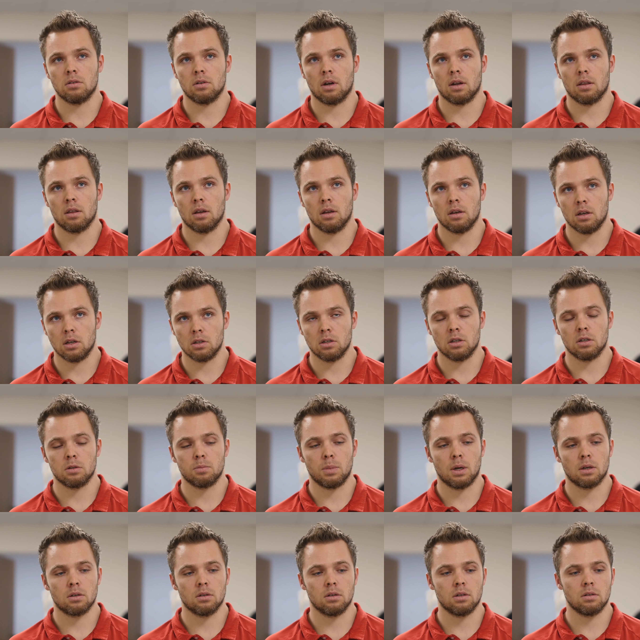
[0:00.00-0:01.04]
strength and conditioning
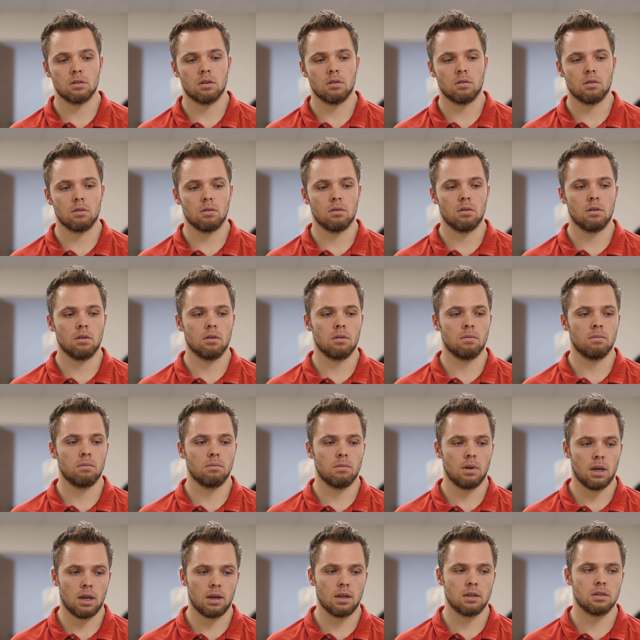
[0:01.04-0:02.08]
specialist through the
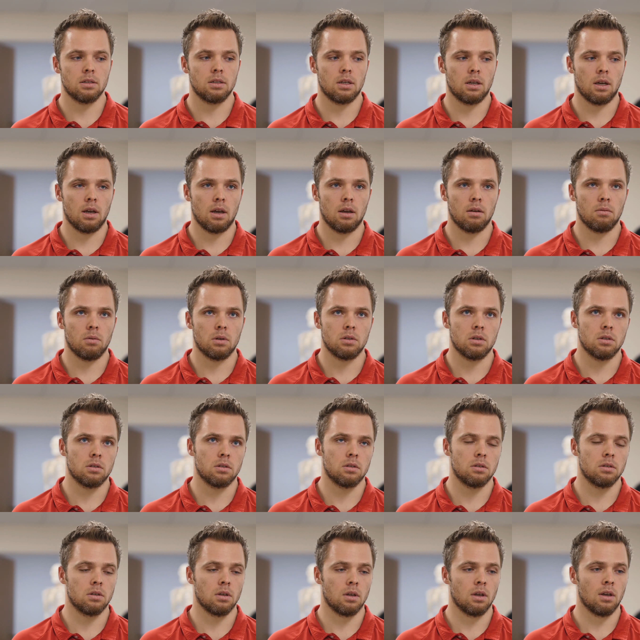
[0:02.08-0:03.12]
NSCA, which
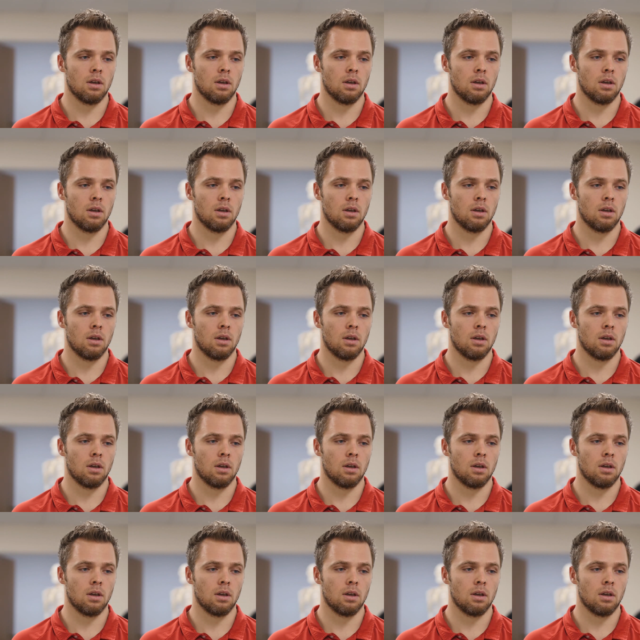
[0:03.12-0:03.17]
is